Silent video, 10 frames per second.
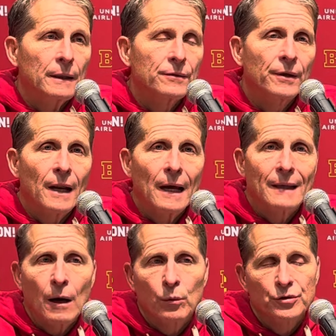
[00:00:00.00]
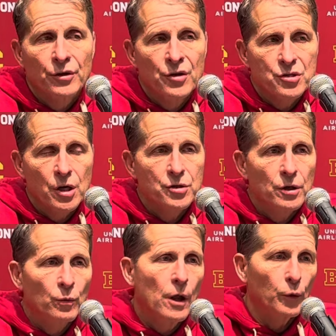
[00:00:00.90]
And tonight that was the
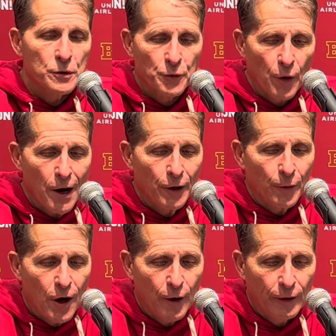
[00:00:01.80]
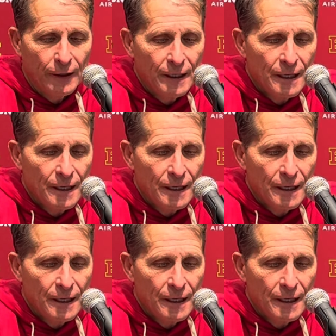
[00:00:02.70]
decision, whether it was right or wrong.